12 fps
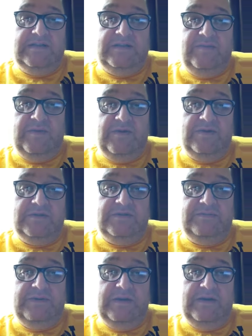to be
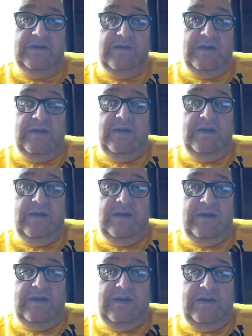honest with you.
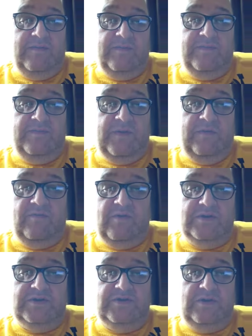I've watched